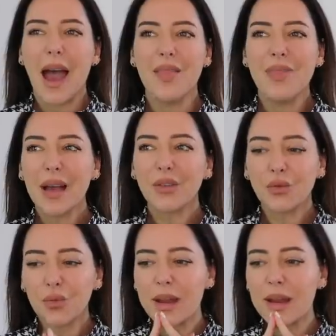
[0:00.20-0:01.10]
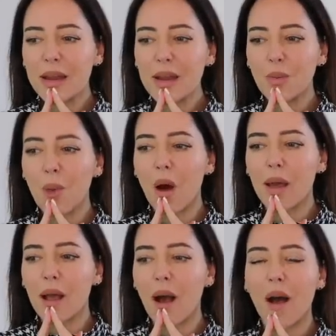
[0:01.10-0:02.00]
And that's really
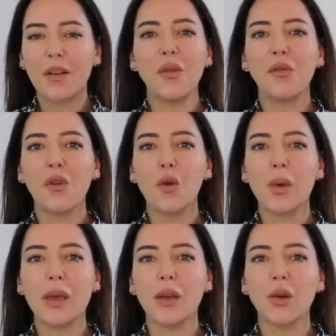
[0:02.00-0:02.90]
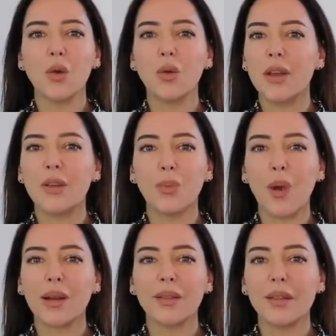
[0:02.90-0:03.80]
why I don't feel we can call these
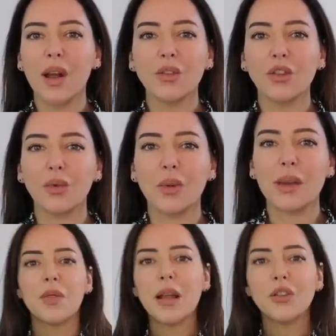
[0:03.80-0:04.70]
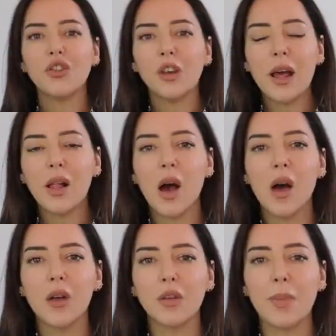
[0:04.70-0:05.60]
brands luxury. That Chanel
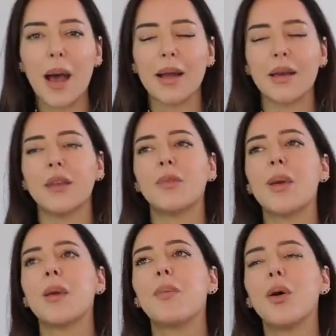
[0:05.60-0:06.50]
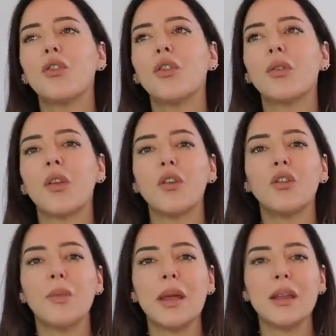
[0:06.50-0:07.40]
heart bag has been pushed on
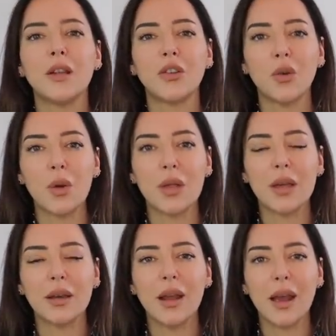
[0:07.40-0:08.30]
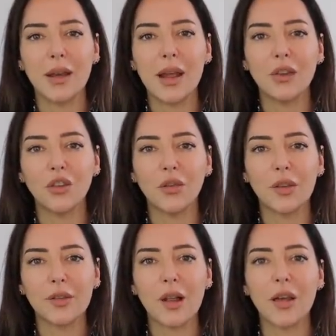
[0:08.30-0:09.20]
social media to within an inch of
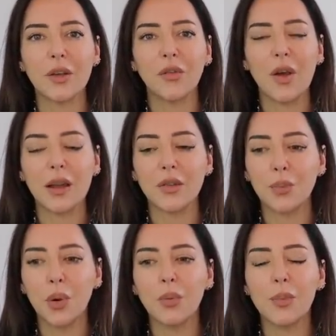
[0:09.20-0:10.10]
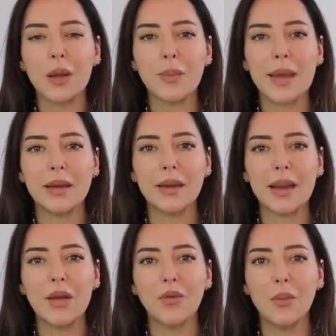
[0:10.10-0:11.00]
its life, and it's probably made it
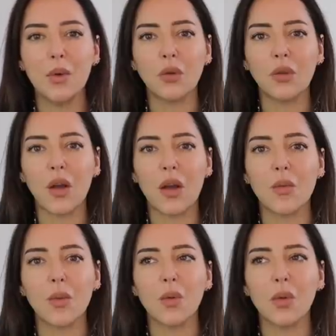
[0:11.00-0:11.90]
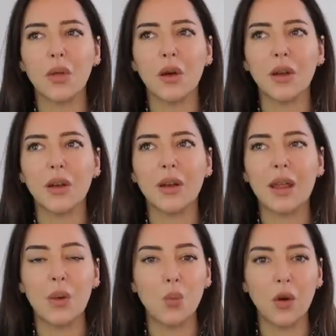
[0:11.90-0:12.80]
even more desirable than
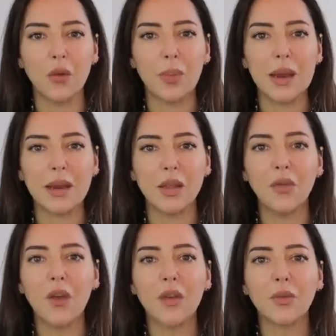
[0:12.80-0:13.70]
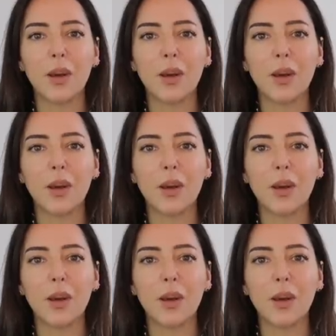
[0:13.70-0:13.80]
it would have been in the first